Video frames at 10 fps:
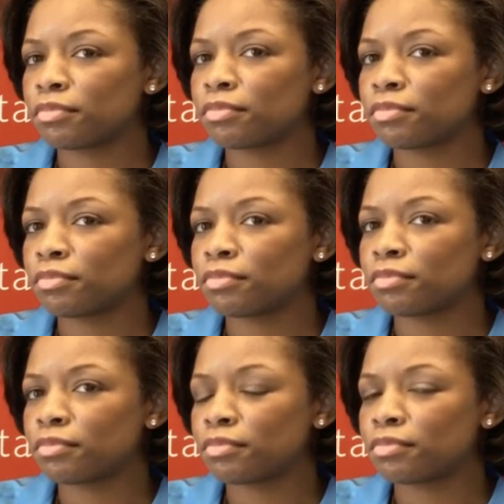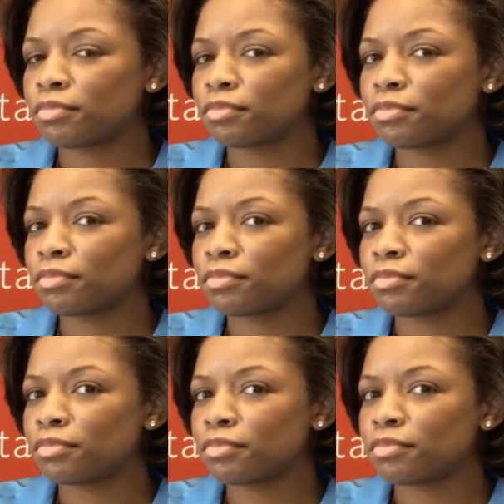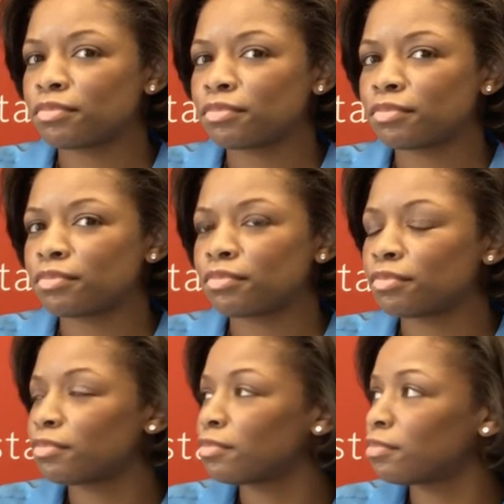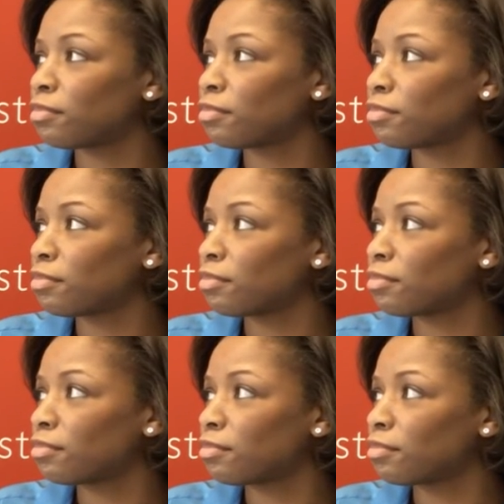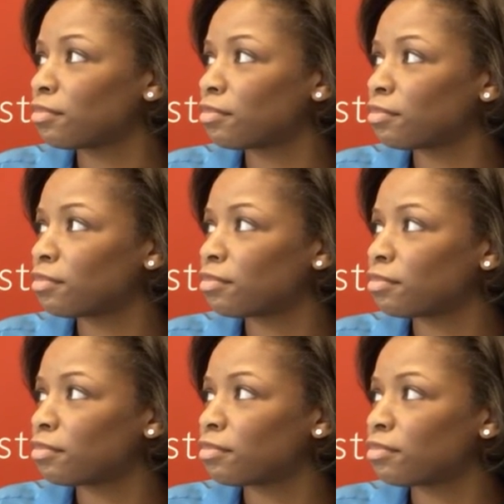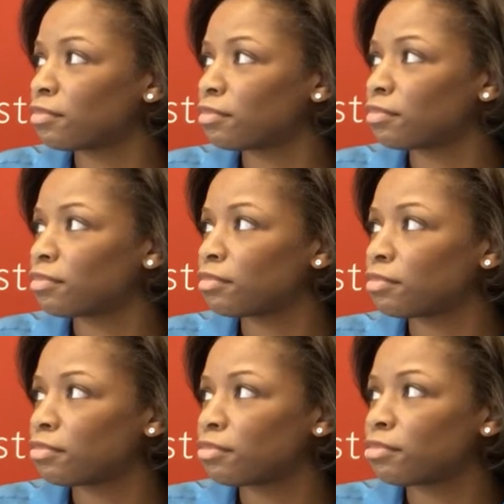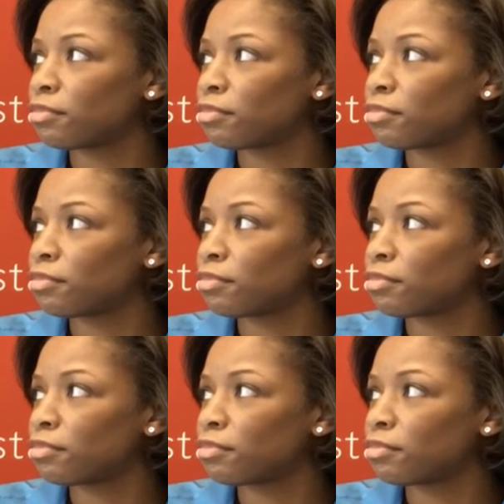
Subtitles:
[no speech]